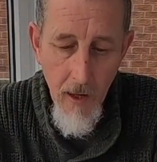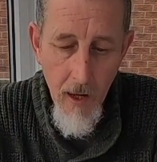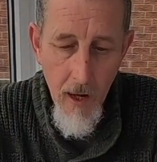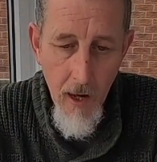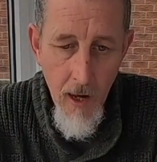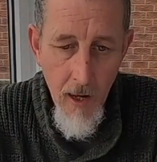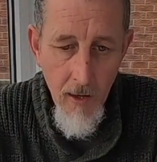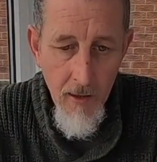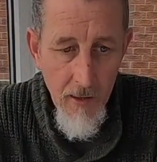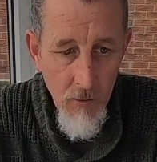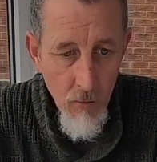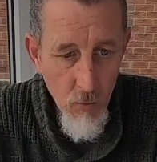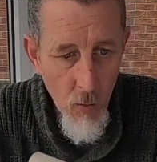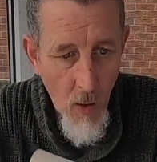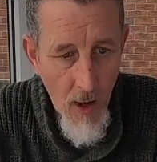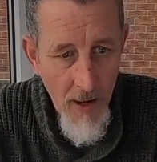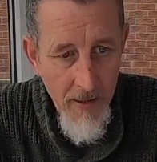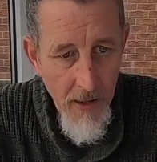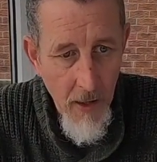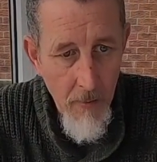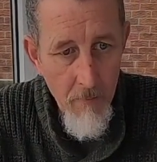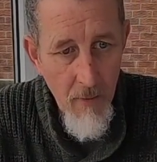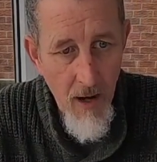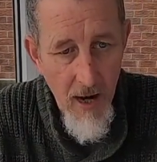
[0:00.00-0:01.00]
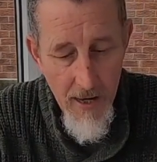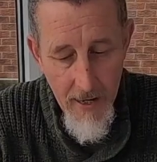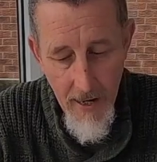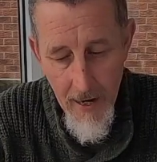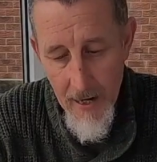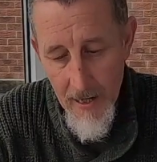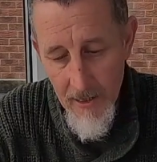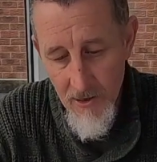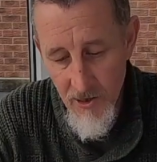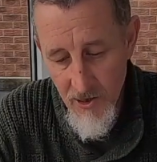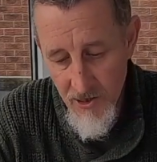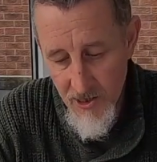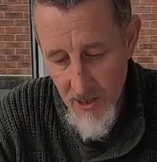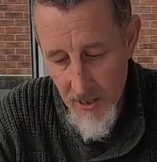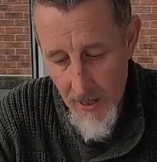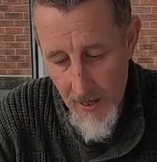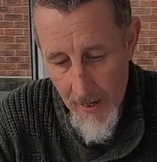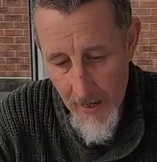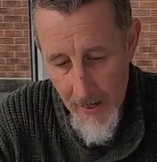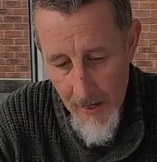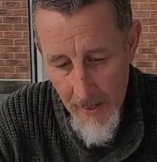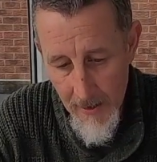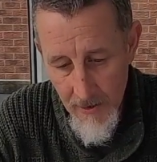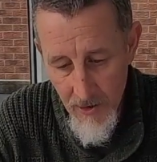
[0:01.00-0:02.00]
It would wind on by hand
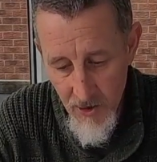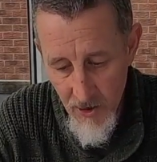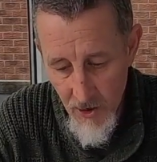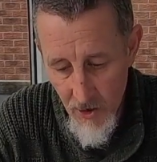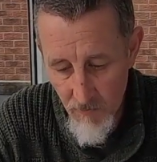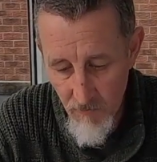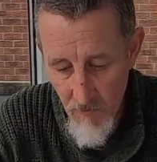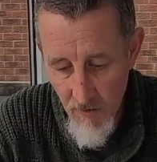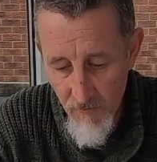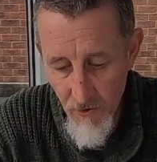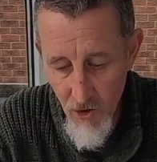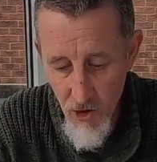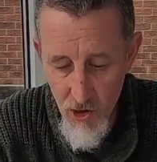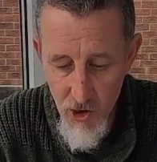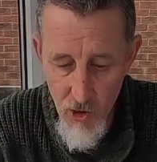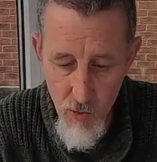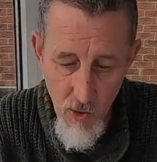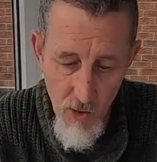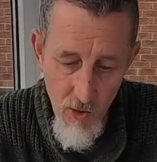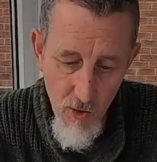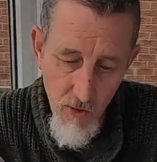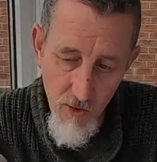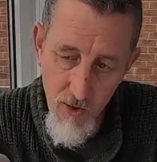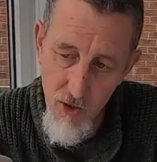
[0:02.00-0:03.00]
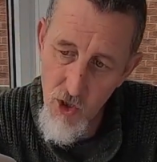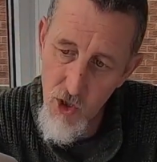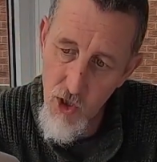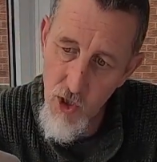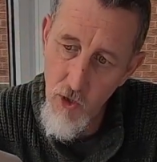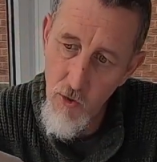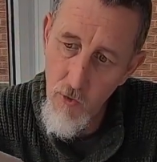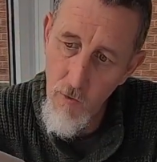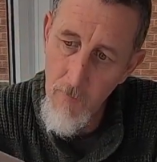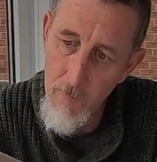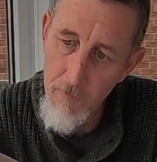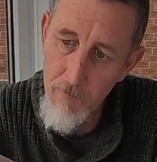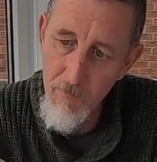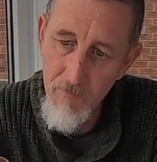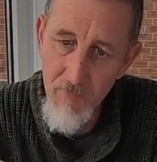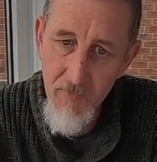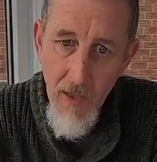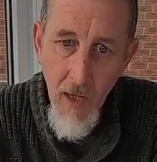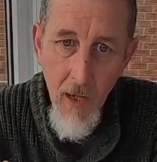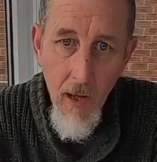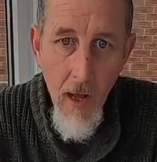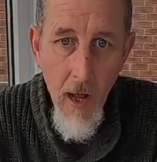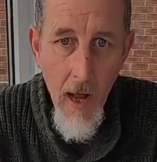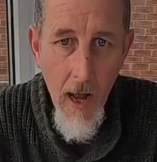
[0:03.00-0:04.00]
and reverse to another tube,
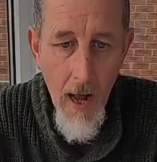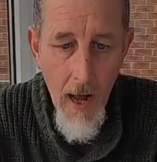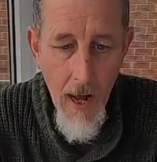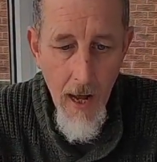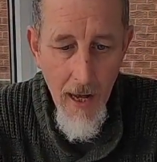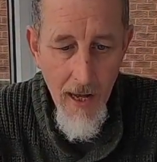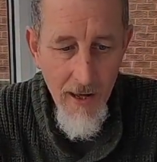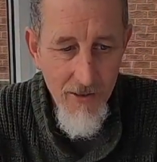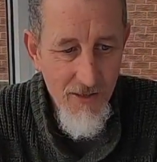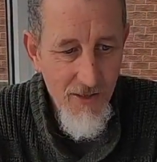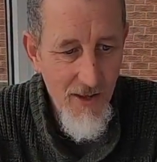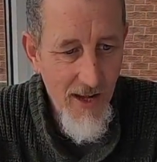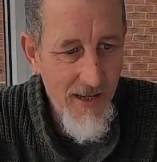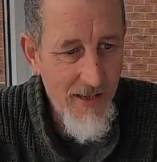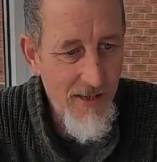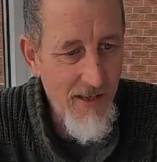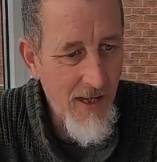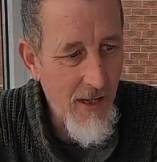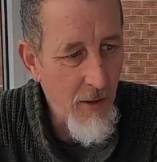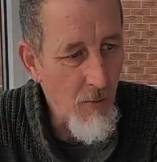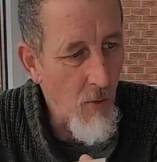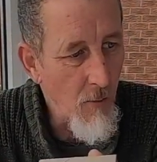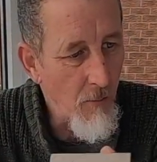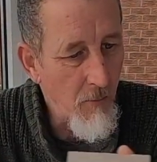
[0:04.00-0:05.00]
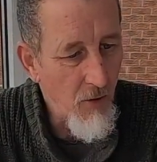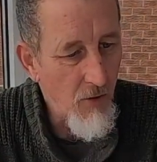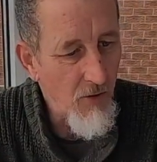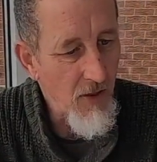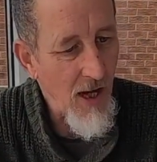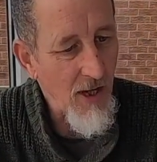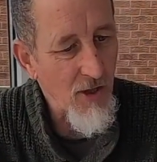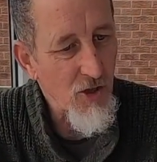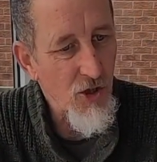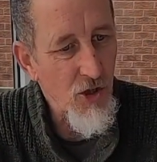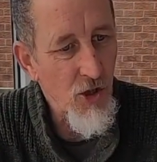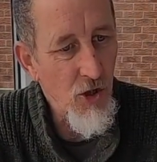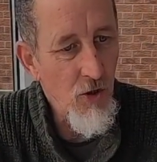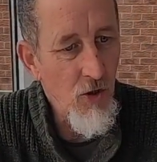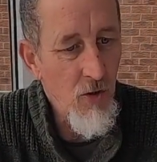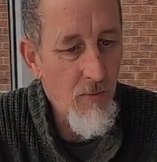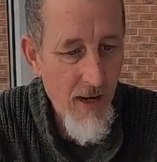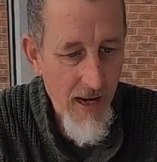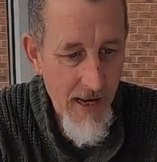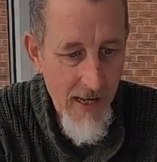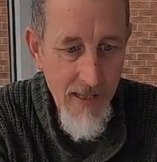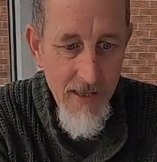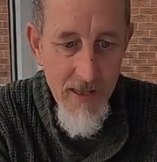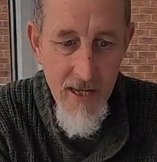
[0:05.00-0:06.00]
and then it will put that
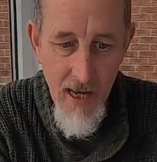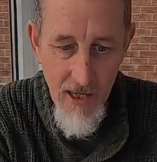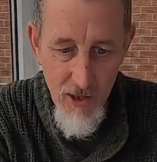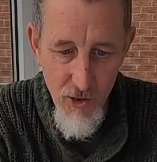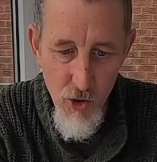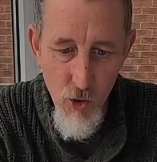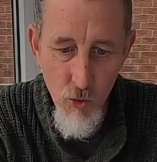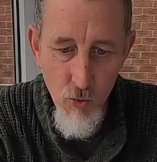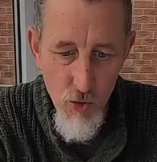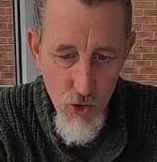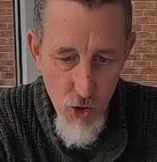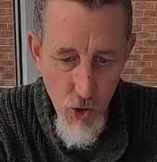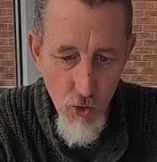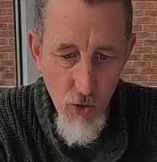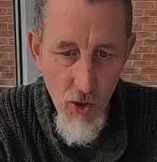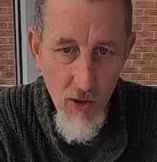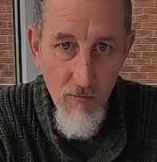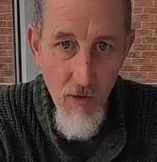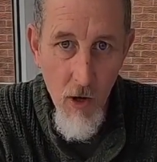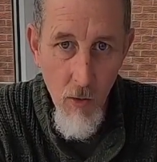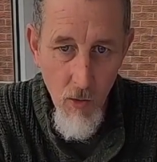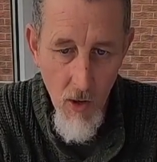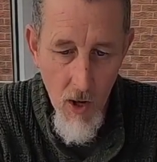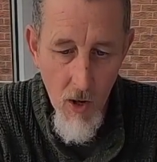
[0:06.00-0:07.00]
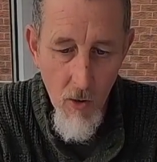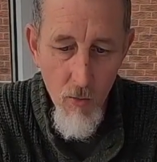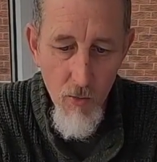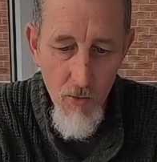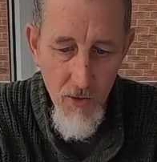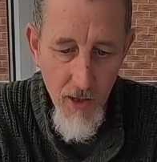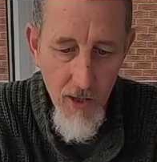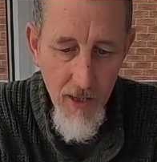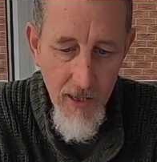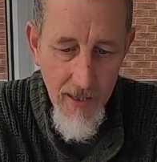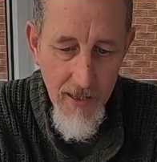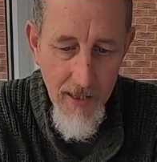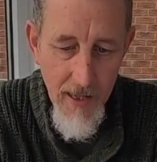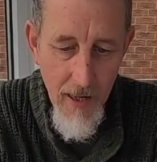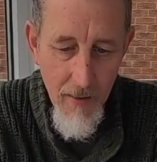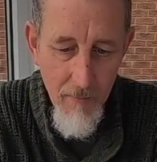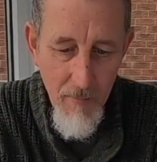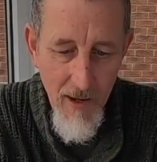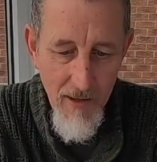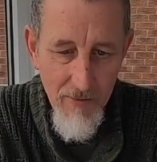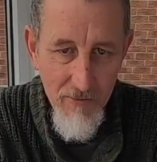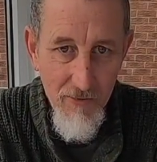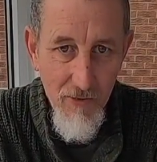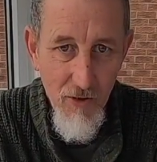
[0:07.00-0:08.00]
tube in the actual toilet roll holder in our
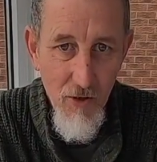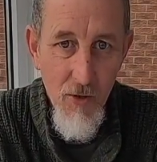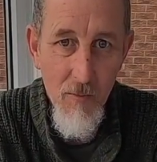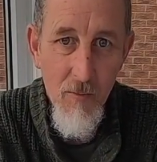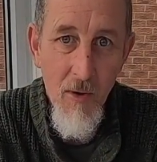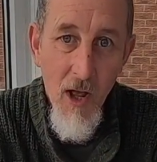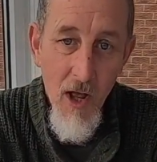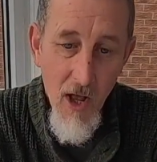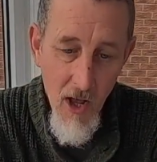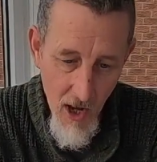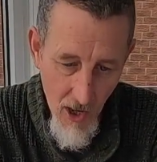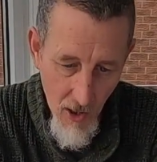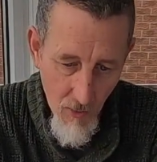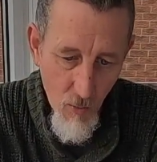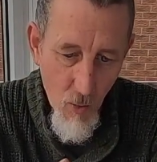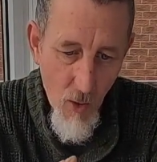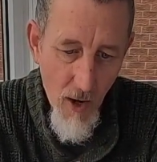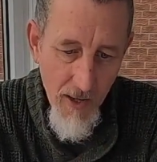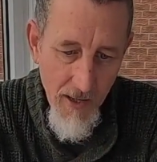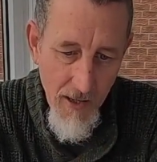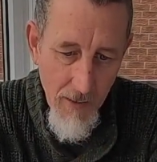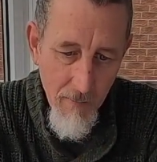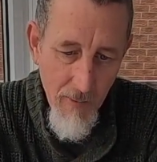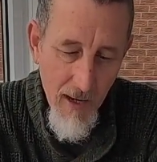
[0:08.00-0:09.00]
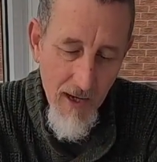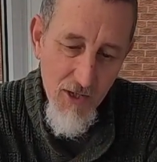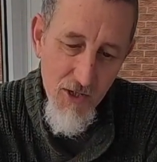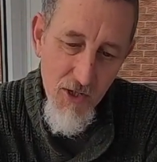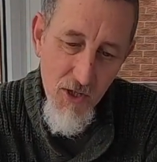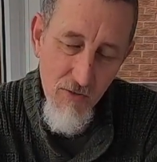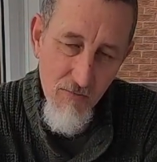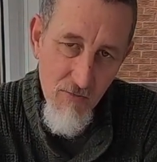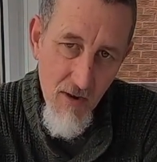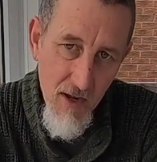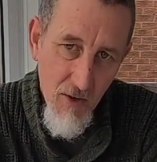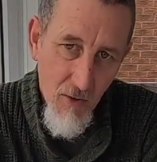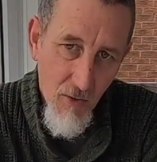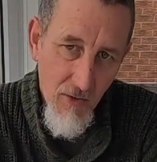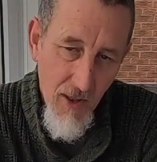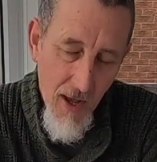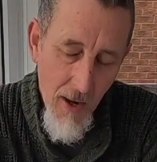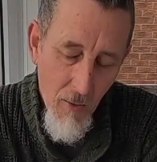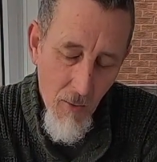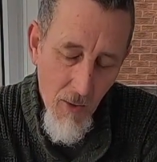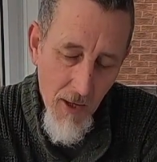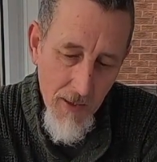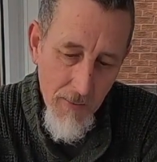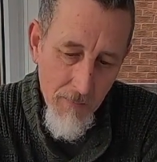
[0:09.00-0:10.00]
bathroom and wind it back to the reel
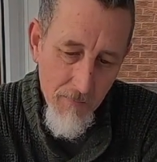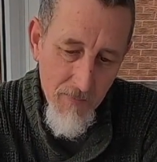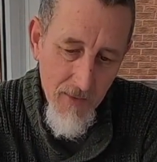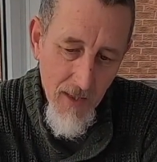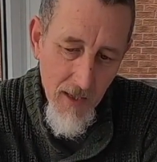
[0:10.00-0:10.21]
that way.